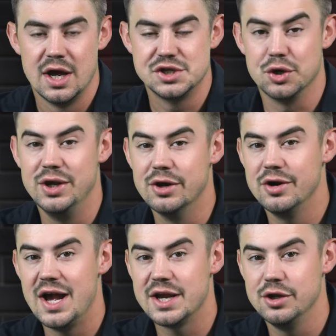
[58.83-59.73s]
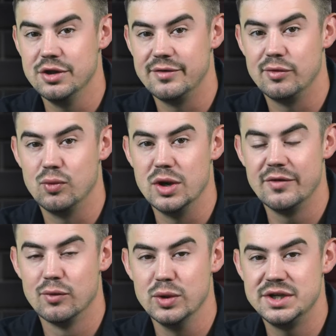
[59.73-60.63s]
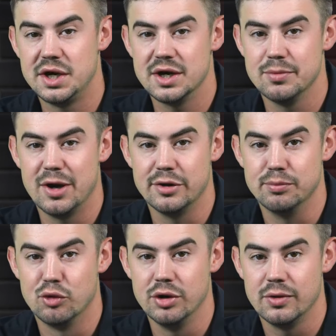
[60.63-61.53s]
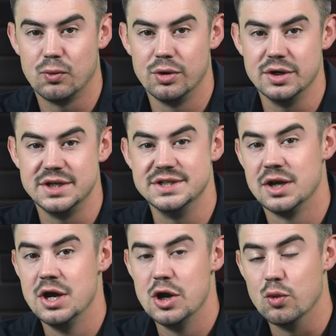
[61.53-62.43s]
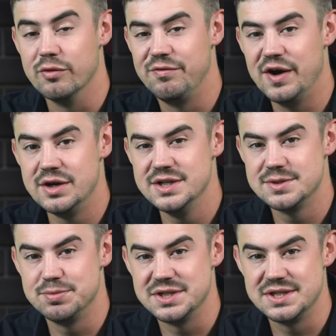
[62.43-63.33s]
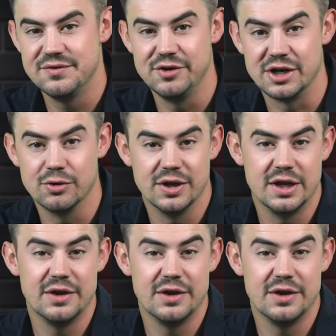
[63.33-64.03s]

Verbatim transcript: So here at AccuLevel, whenever we talk about our warranties, we're very specific when